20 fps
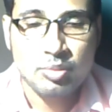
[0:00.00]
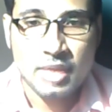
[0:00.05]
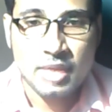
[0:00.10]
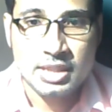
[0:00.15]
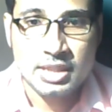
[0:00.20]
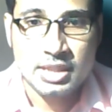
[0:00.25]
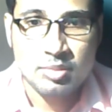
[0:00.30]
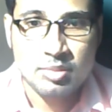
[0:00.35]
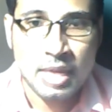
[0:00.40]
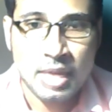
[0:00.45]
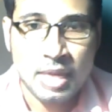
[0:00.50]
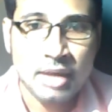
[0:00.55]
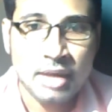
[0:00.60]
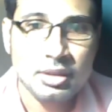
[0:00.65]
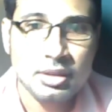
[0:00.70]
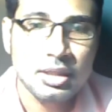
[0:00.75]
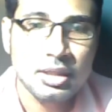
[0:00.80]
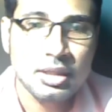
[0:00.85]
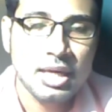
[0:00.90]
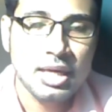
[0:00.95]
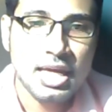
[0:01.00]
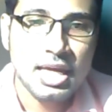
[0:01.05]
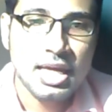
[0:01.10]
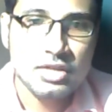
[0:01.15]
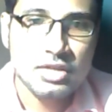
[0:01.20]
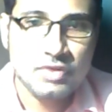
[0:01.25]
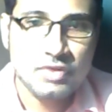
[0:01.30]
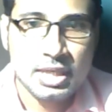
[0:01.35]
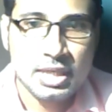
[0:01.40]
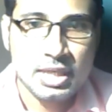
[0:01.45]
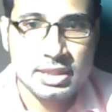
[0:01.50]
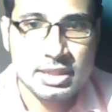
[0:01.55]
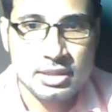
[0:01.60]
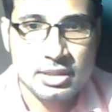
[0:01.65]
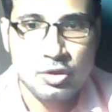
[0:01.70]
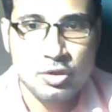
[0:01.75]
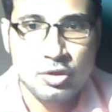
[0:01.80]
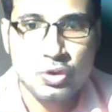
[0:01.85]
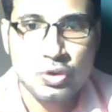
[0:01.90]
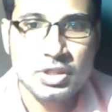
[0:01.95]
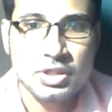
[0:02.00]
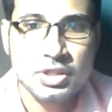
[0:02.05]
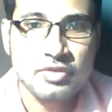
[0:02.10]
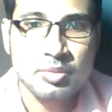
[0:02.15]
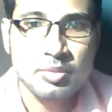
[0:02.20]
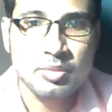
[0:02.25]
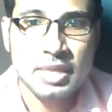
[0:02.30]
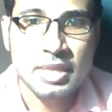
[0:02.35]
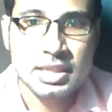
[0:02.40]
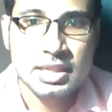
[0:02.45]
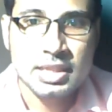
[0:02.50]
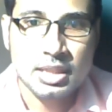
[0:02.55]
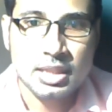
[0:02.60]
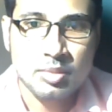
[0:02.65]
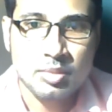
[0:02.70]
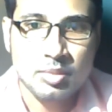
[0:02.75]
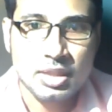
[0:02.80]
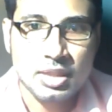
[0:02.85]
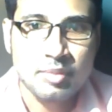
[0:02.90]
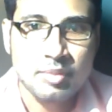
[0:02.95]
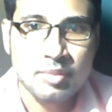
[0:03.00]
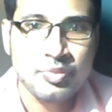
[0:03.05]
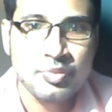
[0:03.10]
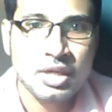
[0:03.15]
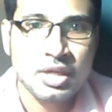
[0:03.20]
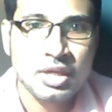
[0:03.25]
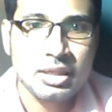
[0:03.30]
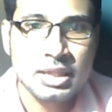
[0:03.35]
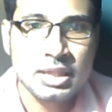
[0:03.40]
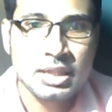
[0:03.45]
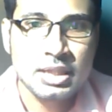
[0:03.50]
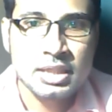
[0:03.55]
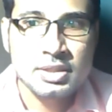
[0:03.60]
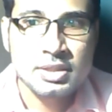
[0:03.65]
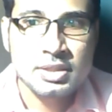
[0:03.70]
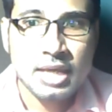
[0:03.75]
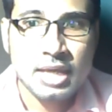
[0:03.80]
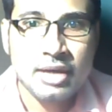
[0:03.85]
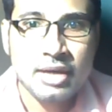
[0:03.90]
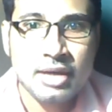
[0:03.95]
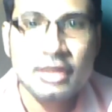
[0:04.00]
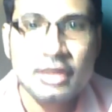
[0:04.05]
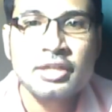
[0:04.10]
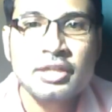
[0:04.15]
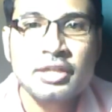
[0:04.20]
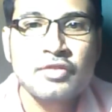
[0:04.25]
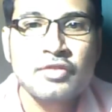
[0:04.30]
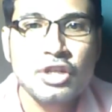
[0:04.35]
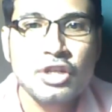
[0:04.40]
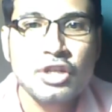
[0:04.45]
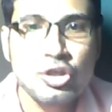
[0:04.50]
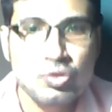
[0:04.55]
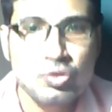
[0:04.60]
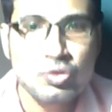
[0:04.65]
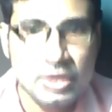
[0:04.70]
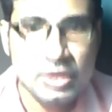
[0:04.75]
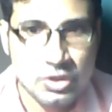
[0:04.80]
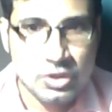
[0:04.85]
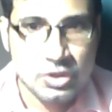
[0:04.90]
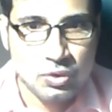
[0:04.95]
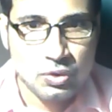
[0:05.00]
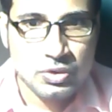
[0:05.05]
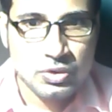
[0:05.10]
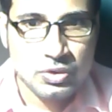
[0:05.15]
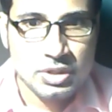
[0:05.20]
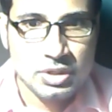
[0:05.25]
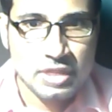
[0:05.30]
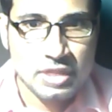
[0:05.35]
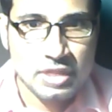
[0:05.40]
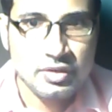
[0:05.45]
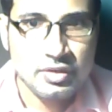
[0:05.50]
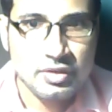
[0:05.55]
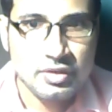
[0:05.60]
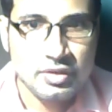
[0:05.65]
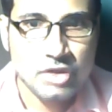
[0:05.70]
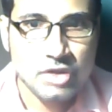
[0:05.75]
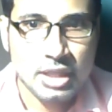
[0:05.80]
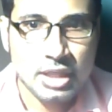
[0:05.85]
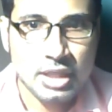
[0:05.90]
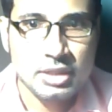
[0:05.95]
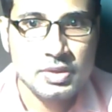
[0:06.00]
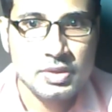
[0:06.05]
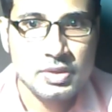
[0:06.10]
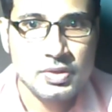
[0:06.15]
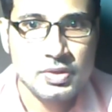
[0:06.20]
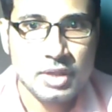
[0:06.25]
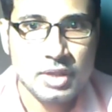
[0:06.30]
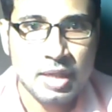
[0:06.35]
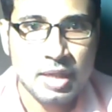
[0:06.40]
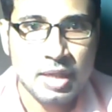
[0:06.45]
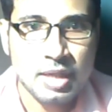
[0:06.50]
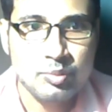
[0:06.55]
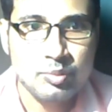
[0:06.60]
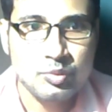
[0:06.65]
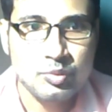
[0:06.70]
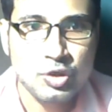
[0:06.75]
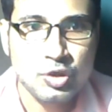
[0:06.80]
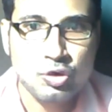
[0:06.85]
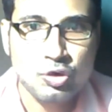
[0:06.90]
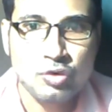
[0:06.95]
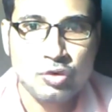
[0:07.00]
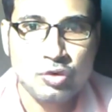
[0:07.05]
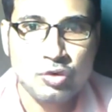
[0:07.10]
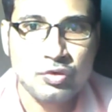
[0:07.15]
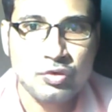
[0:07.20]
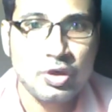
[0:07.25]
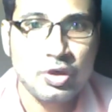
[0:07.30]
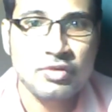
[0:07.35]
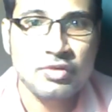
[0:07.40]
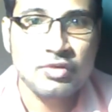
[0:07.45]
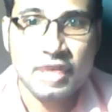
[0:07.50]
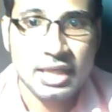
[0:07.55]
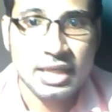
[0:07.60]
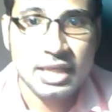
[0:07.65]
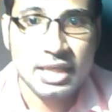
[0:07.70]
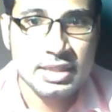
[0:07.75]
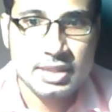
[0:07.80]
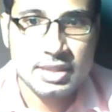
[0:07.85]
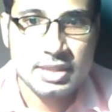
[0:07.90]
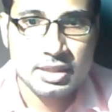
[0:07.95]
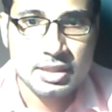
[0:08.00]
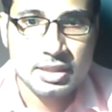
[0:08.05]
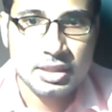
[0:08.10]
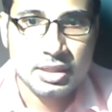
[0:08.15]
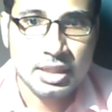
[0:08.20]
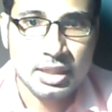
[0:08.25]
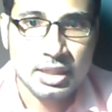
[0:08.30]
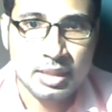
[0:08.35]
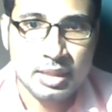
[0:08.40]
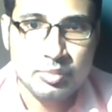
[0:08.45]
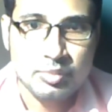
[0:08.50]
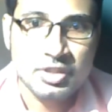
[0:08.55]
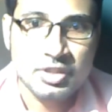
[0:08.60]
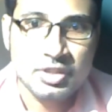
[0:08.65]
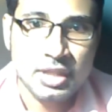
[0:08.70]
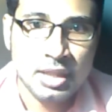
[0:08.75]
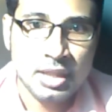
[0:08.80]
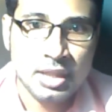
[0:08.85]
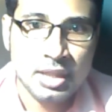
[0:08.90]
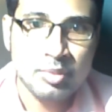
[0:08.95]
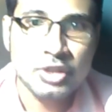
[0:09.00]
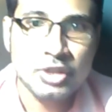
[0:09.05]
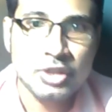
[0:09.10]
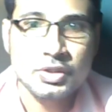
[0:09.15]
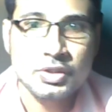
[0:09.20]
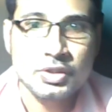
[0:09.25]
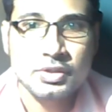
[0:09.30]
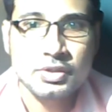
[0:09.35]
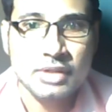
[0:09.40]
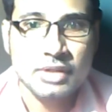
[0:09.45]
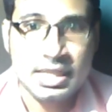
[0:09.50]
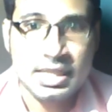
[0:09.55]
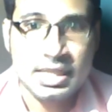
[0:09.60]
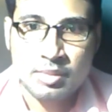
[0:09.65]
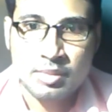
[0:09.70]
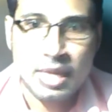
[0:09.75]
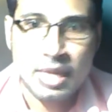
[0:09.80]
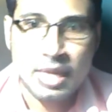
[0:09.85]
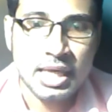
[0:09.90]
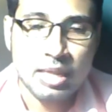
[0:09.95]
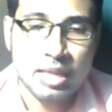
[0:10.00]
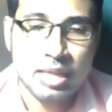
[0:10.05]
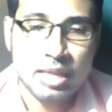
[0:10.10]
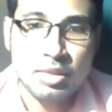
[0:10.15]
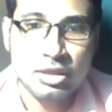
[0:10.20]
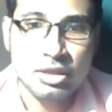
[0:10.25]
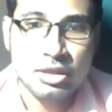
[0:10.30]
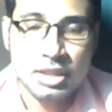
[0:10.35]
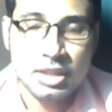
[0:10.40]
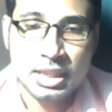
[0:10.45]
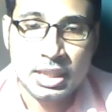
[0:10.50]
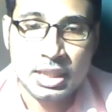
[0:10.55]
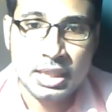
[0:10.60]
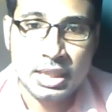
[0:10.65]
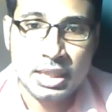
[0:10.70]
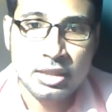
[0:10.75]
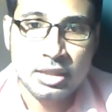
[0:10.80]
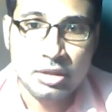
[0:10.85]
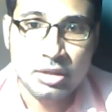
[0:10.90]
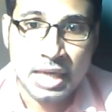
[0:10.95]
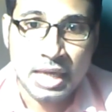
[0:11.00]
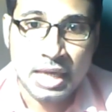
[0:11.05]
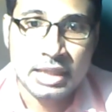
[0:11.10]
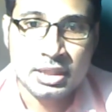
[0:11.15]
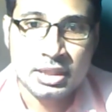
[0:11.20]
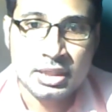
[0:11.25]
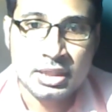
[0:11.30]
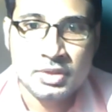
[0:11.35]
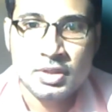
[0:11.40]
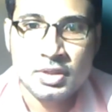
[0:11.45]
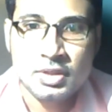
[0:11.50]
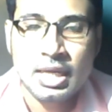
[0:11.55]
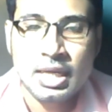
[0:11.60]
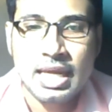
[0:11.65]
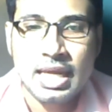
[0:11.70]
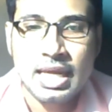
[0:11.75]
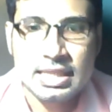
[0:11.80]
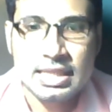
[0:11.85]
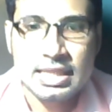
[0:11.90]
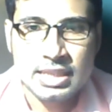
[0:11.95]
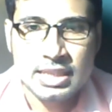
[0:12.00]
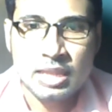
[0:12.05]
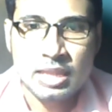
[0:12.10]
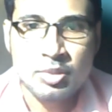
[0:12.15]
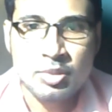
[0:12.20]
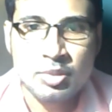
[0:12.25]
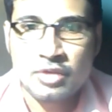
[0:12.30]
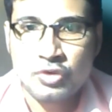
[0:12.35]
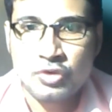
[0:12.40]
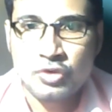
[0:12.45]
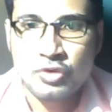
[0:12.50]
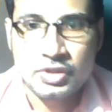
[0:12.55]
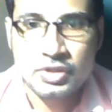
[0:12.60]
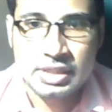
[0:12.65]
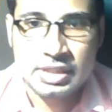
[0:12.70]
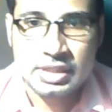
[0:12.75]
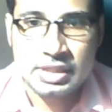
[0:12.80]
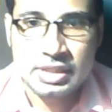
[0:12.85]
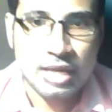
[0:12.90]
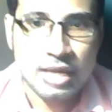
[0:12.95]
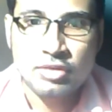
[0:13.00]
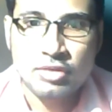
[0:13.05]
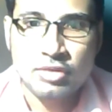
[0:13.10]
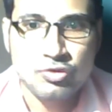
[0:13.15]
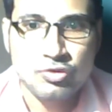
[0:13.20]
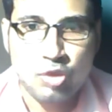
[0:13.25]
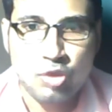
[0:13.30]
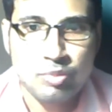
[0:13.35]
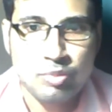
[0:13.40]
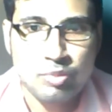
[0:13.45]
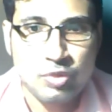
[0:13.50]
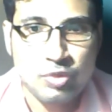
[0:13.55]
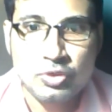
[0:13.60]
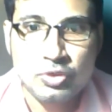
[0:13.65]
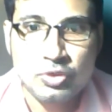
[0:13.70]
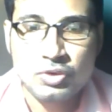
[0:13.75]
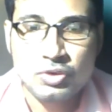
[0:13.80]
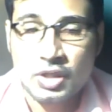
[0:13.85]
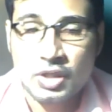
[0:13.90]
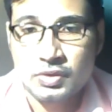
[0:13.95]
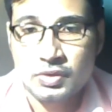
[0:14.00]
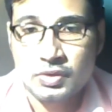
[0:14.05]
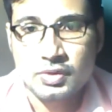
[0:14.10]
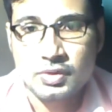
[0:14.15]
Exim Bank, as well as the loans given by CDB. These are relatively new institutions, even in China's, foreign financing arena, because Exim Bank came in the 90s and CDB was in its current form from the 2000s.